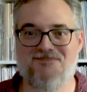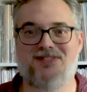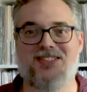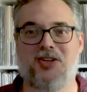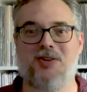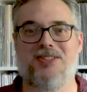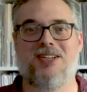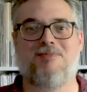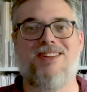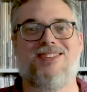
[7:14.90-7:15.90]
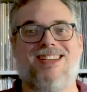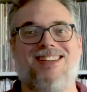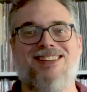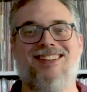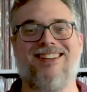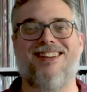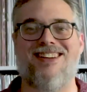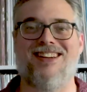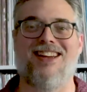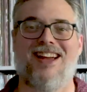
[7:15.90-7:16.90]
it's acoustic music,
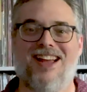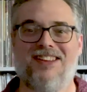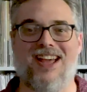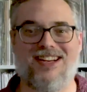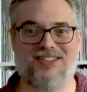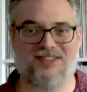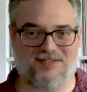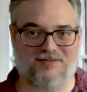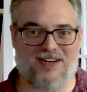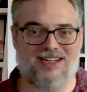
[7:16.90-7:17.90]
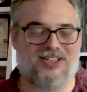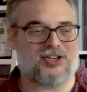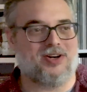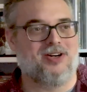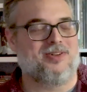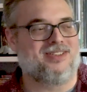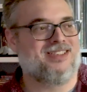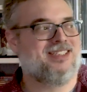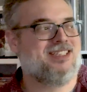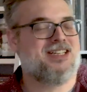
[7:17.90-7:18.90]
and that is very true.
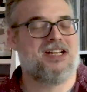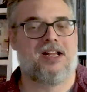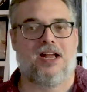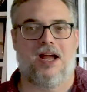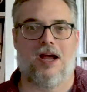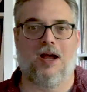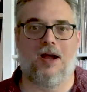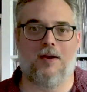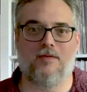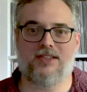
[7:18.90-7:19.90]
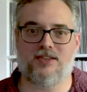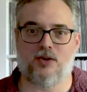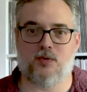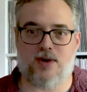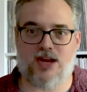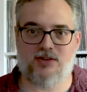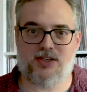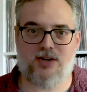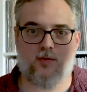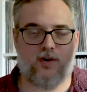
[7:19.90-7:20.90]
This is on
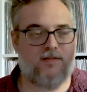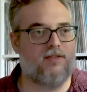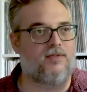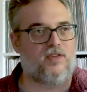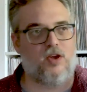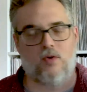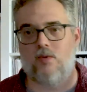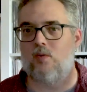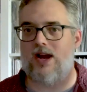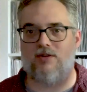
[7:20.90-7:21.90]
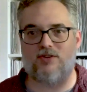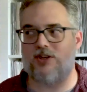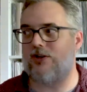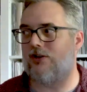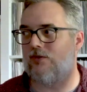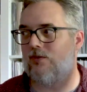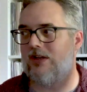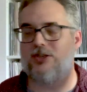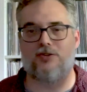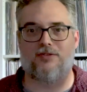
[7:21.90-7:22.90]
Rounder, one of the few Rounder
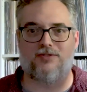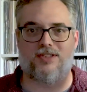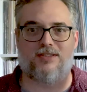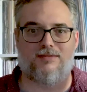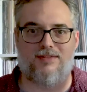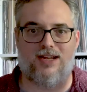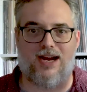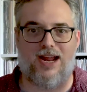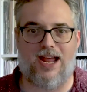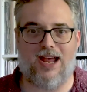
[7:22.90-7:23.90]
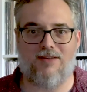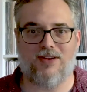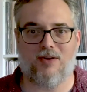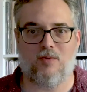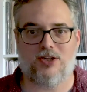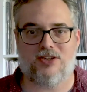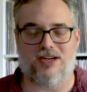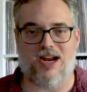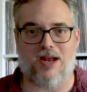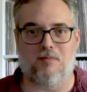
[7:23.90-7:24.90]
originals that I have, and I wish that
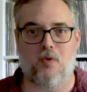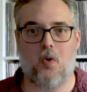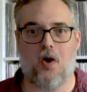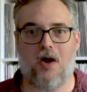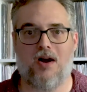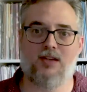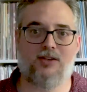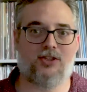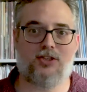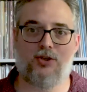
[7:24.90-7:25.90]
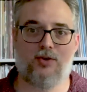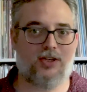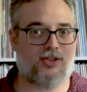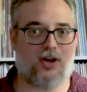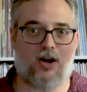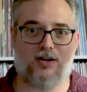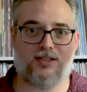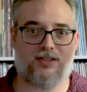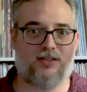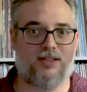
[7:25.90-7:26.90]
I had more. Just two
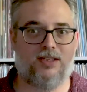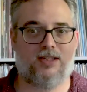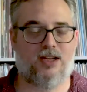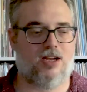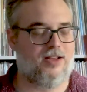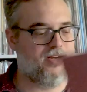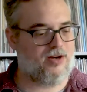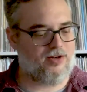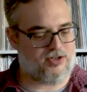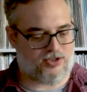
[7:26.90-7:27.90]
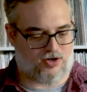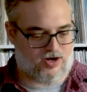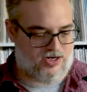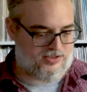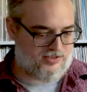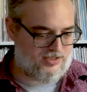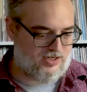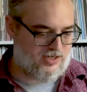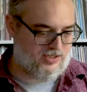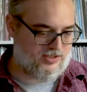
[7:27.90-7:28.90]
guitars. The other guitarist
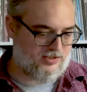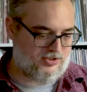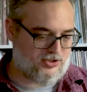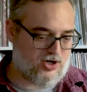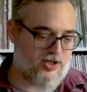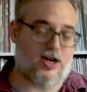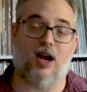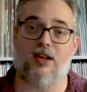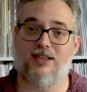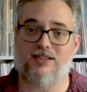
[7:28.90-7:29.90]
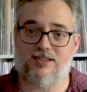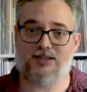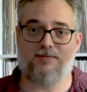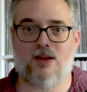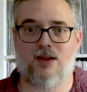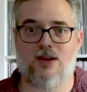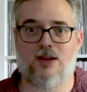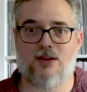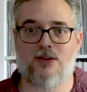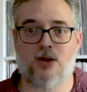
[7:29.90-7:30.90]
is Charlie Collins.
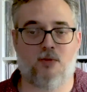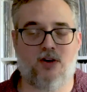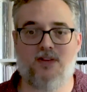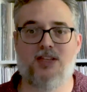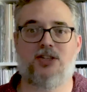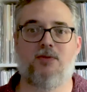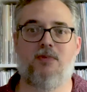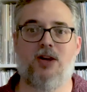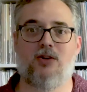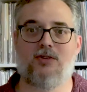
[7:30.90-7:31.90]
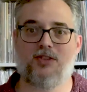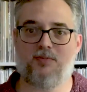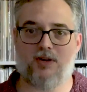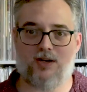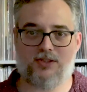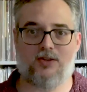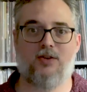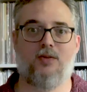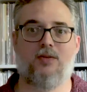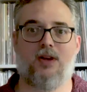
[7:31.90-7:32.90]
A number of instrumentals, but
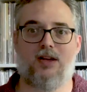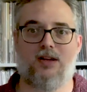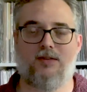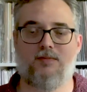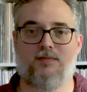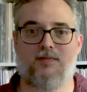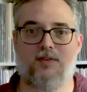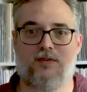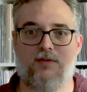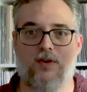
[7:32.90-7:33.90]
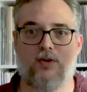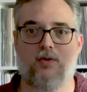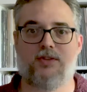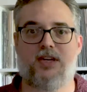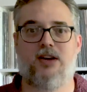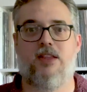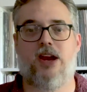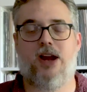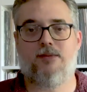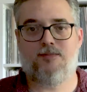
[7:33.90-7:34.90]
also a few vocals here or
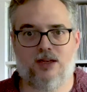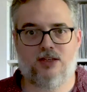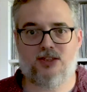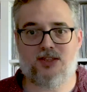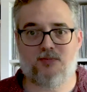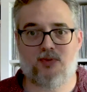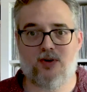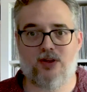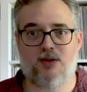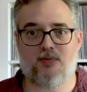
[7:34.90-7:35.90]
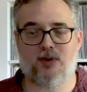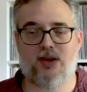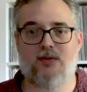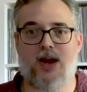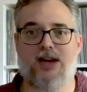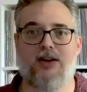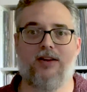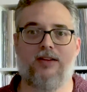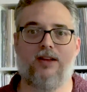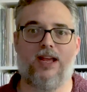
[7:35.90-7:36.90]
there. Just a brilliant, brilliant
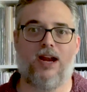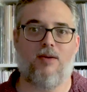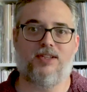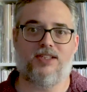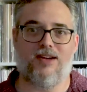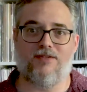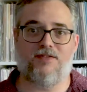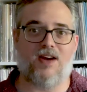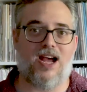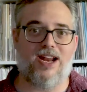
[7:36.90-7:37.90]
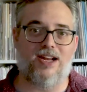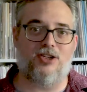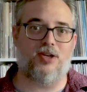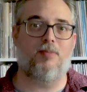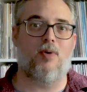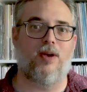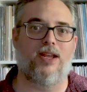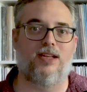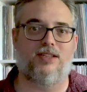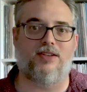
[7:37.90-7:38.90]
record. And I would say a fine entry
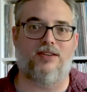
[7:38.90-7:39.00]
point into